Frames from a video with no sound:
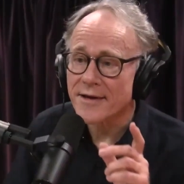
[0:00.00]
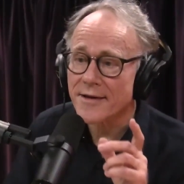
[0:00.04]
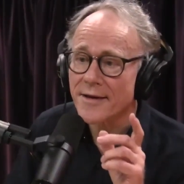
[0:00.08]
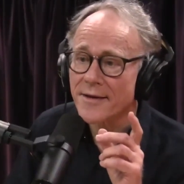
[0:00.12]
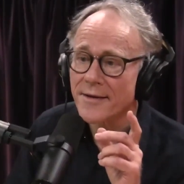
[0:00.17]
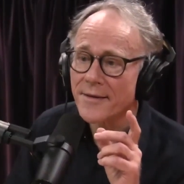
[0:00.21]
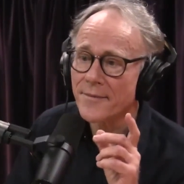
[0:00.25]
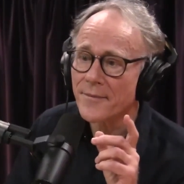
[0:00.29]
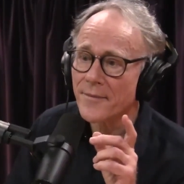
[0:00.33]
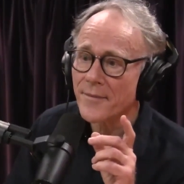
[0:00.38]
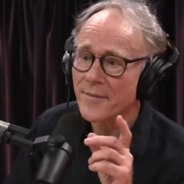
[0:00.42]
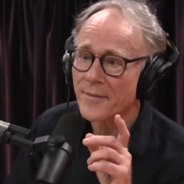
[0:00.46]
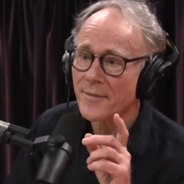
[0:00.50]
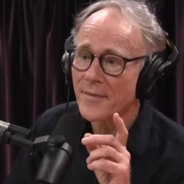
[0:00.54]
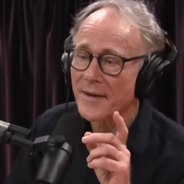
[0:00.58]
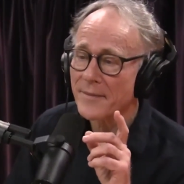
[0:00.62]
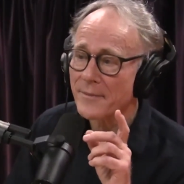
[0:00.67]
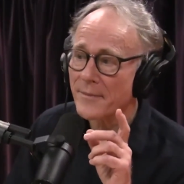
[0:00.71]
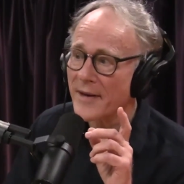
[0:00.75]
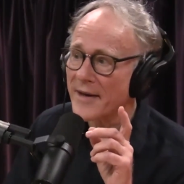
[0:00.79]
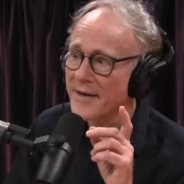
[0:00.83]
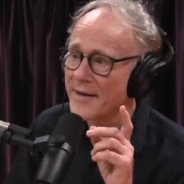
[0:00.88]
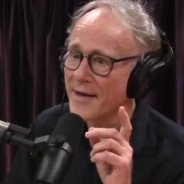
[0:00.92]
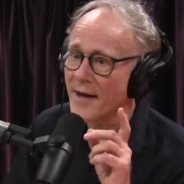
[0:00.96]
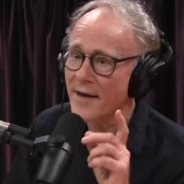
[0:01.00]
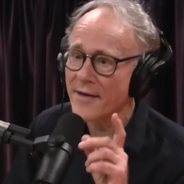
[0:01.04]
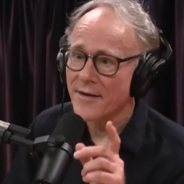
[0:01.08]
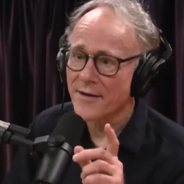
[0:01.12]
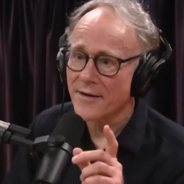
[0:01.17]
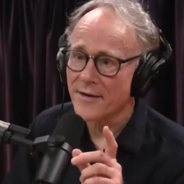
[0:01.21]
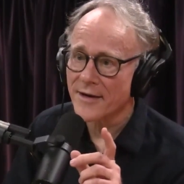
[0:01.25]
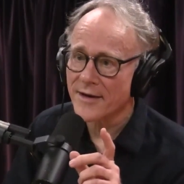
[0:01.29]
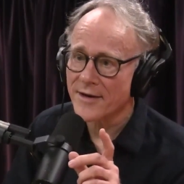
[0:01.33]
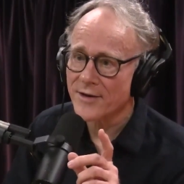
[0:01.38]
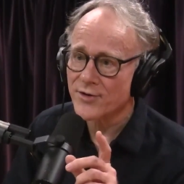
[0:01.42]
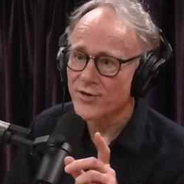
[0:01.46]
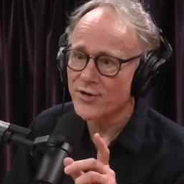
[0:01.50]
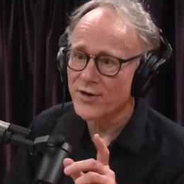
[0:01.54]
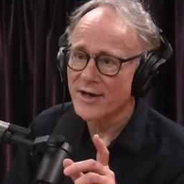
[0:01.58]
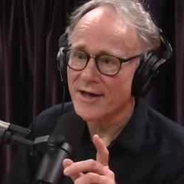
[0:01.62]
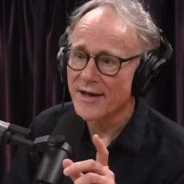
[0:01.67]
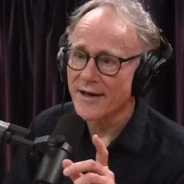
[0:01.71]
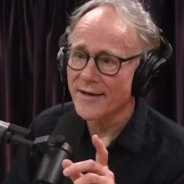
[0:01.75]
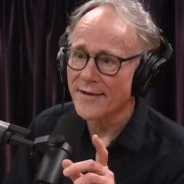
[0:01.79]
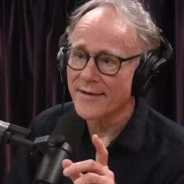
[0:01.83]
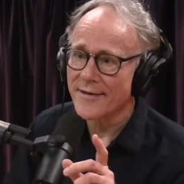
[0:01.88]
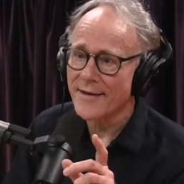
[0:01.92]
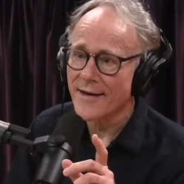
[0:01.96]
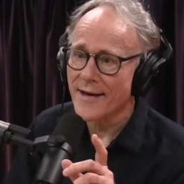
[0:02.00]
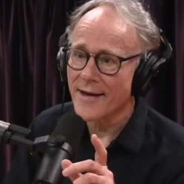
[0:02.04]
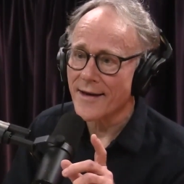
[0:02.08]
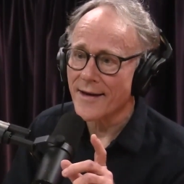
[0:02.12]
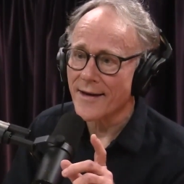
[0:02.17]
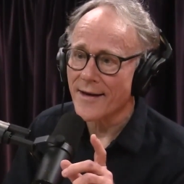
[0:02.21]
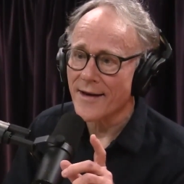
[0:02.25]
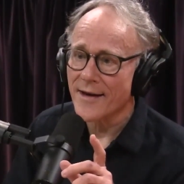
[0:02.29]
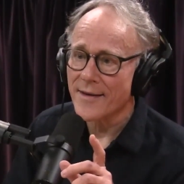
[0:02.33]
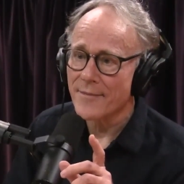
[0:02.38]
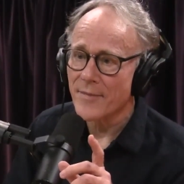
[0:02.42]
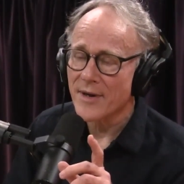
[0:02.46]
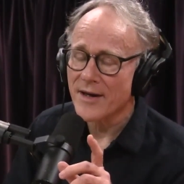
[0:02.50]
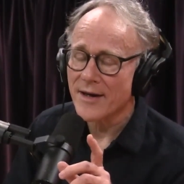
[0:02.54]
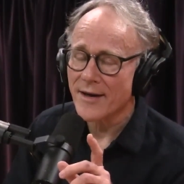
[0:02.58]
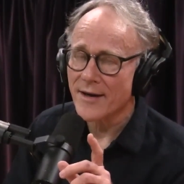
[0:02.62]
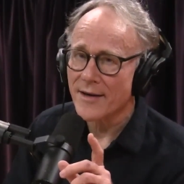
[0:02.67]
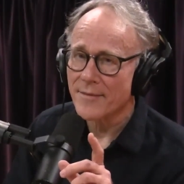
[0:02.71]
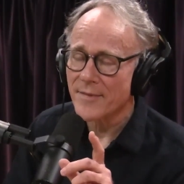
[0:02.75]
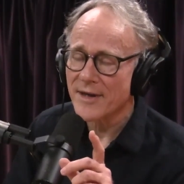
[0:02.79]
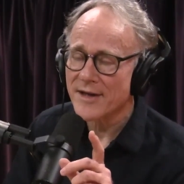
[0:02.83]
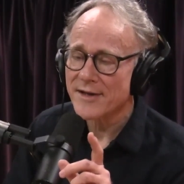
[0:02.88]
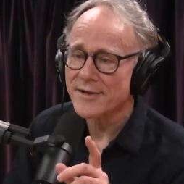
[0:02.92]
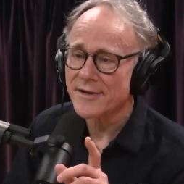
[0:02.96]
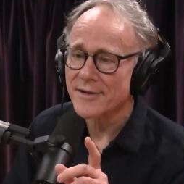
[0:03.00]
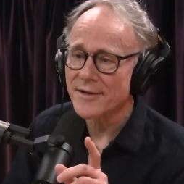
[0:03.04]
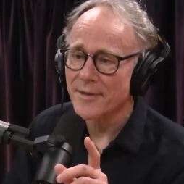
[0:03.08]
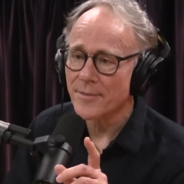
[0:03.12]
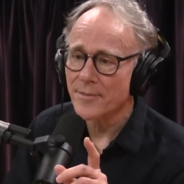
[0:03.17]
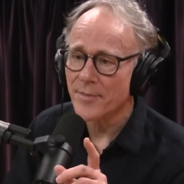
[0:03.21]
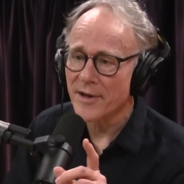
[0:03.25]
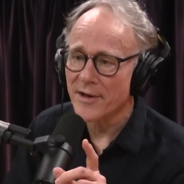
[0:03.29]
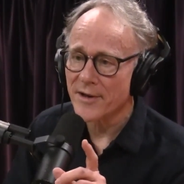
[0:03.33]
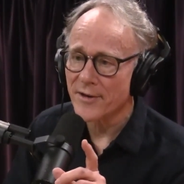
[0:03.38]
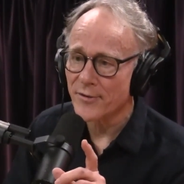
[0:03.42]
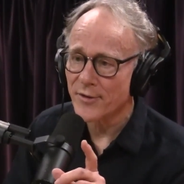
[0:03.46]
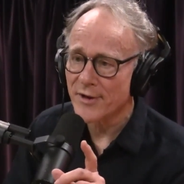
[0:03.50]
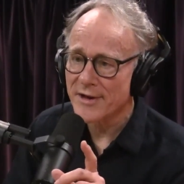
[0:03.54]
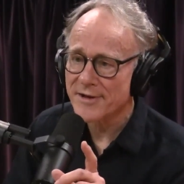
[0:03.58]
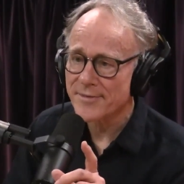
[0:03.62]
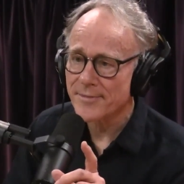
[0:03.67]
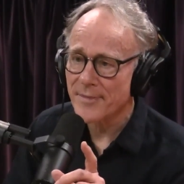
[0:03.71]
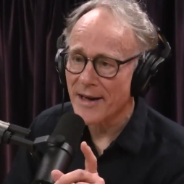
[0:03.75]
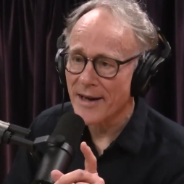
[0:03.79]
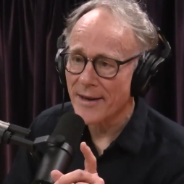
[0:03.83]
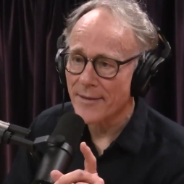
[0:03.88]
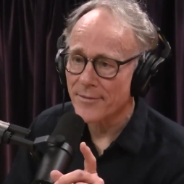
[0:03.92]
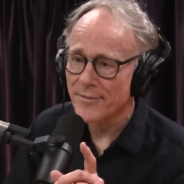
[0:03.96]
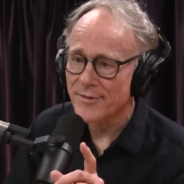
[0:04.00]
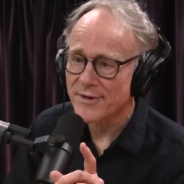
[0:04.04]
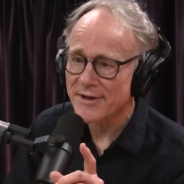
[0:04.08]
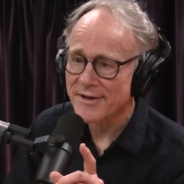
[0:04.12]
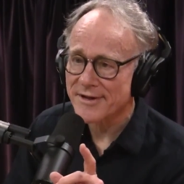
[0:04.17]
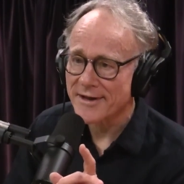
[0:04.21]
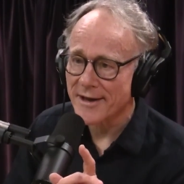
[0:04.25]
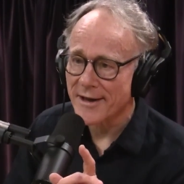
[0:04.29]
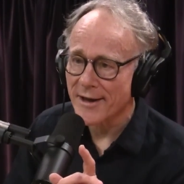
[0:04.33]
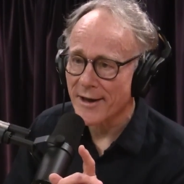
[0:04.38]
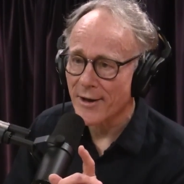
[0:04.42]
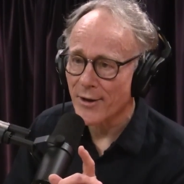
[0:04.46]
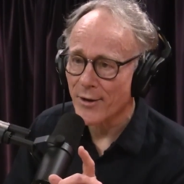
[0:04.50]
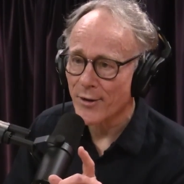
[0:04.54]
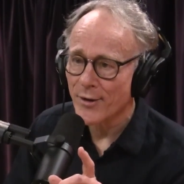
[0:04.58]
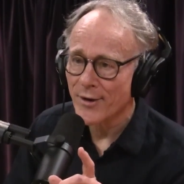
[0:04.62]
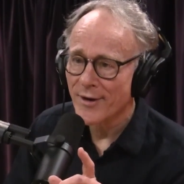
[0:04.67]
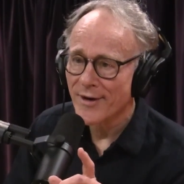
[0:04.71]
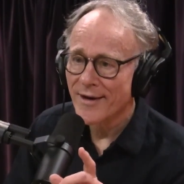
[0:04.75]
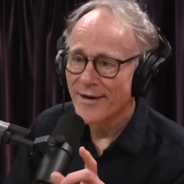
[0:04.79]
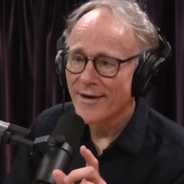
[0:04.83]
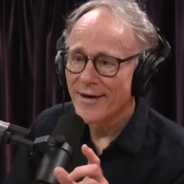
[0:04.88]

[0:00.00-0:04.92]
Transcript: uh, another intriguing thing. I me- I mentioned the Piri Reis map just now.